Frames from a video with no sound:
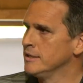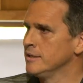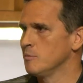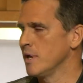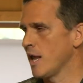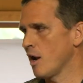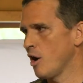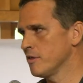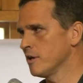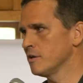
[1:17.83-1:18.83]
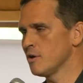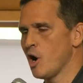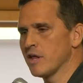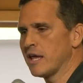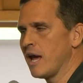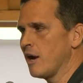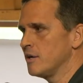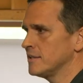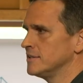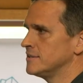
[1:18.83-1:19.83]
We had all the care
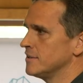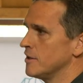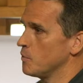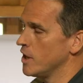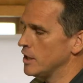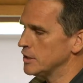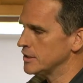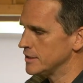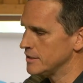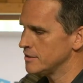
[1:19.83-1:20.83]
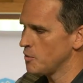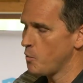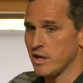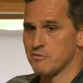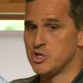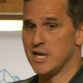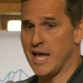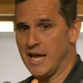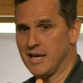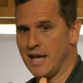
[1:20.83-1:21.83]
necessary. Well, one of
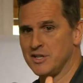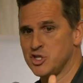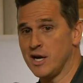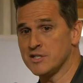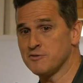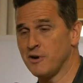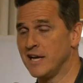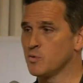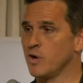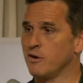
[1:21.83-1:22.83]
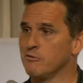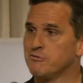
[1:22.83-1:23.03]
Janae and John's friends, one of